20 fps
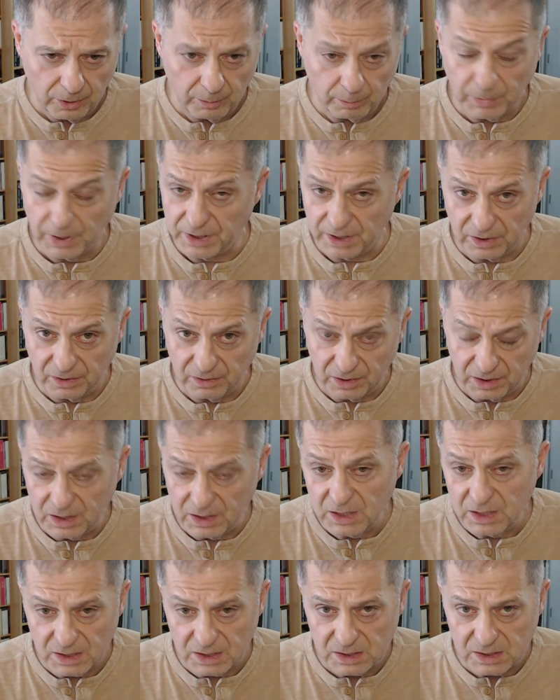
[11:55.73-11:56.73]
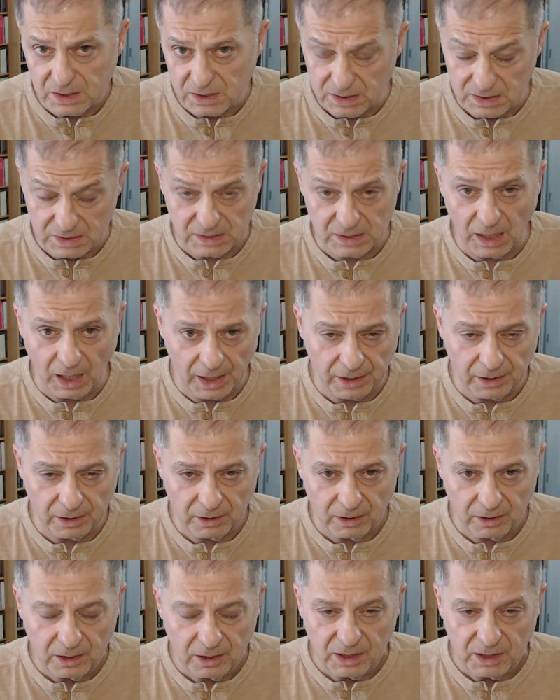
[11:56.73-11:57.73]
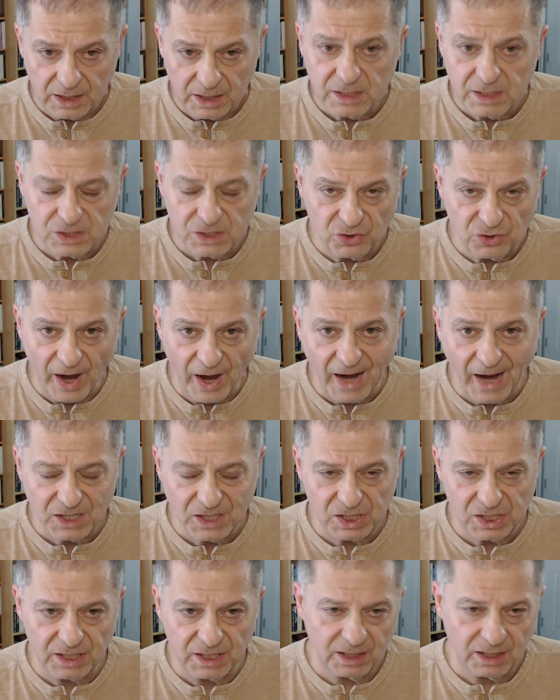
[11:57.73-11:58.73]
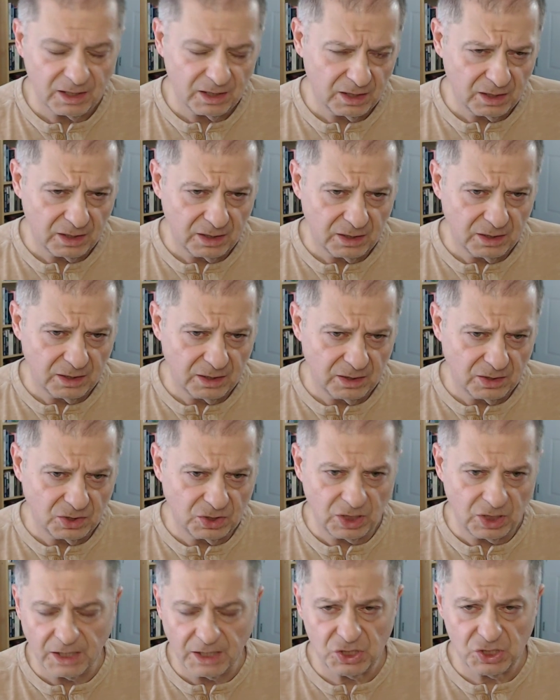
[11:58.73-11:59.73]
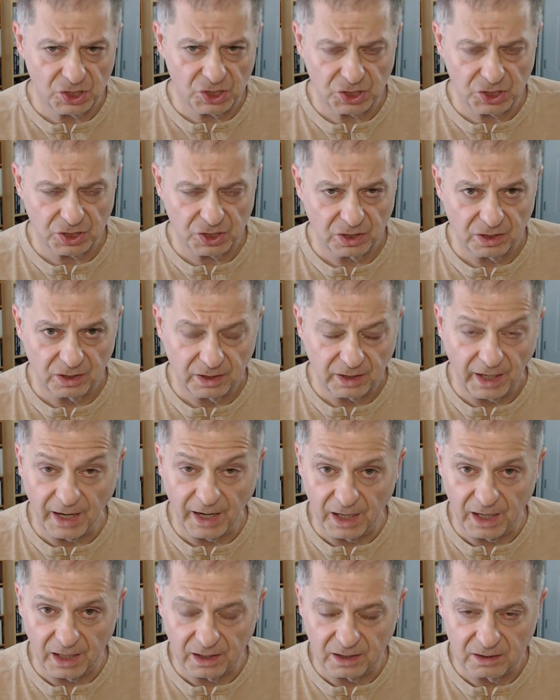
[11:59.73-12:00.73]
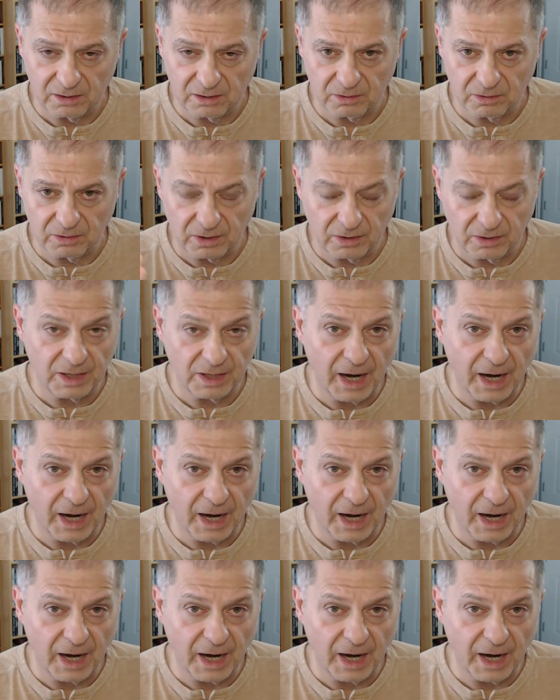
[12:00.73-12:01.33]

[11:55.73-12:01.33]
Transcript: but in the East is done, is you actually touch and the